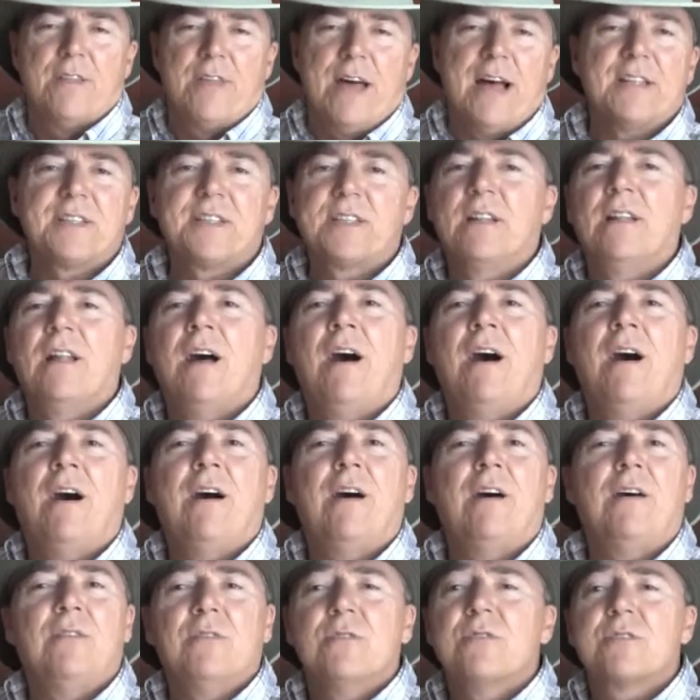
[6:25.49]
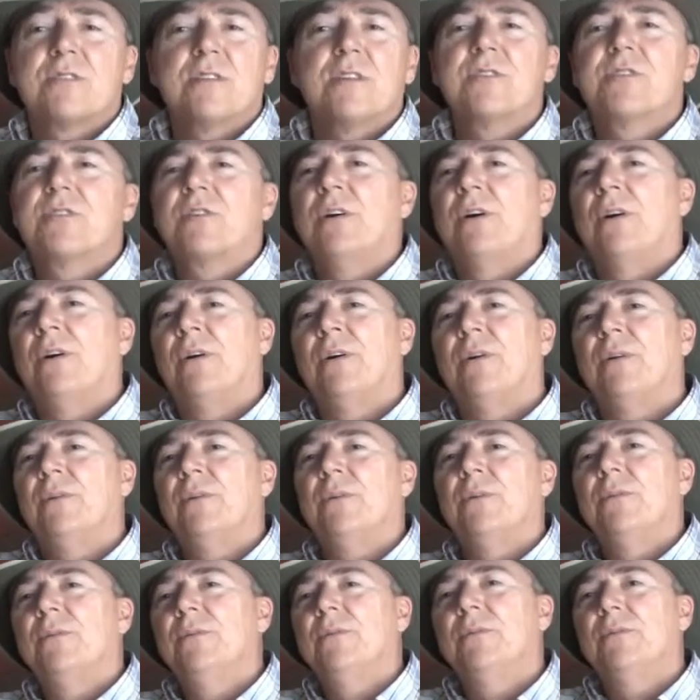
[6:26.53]
that's lost its
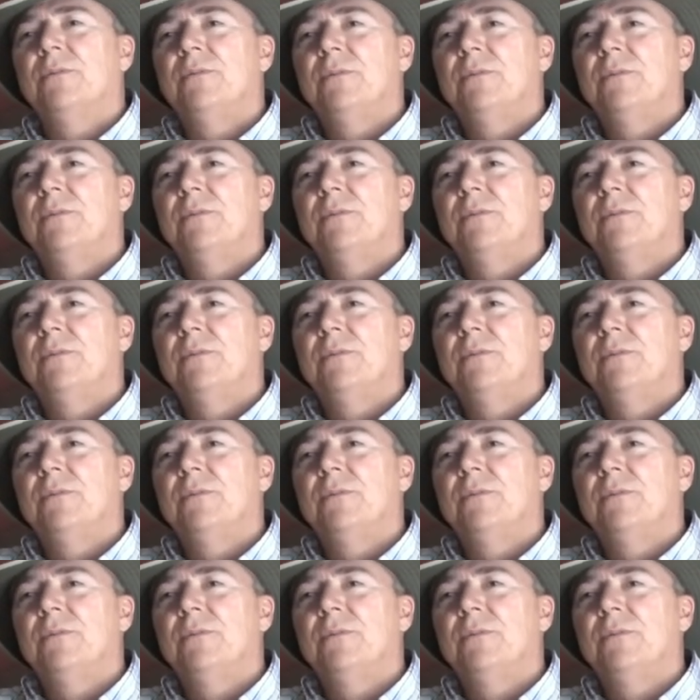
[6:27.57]
gold